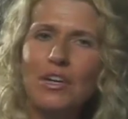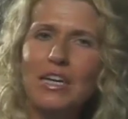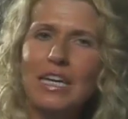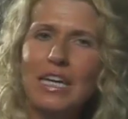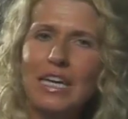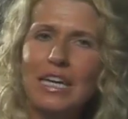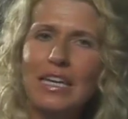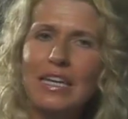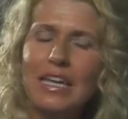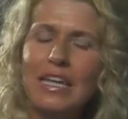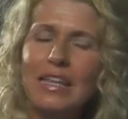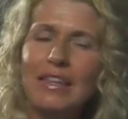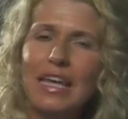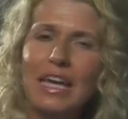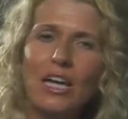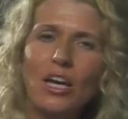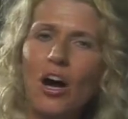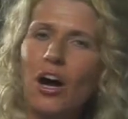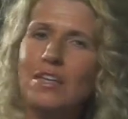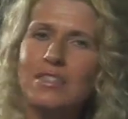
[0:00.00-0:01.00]
again
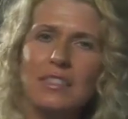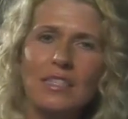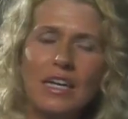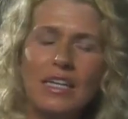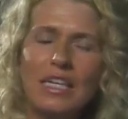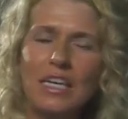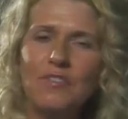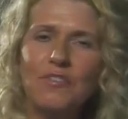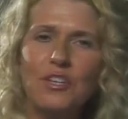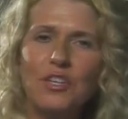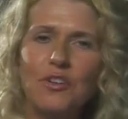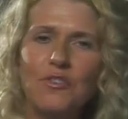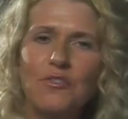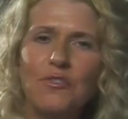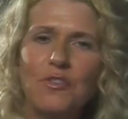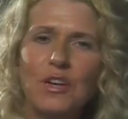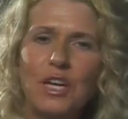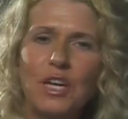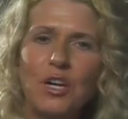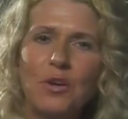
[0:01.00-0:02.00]
that God's not giving you
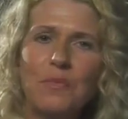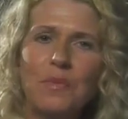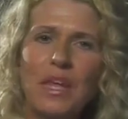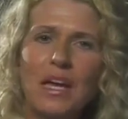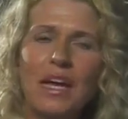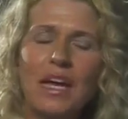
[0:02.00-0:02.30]
fear.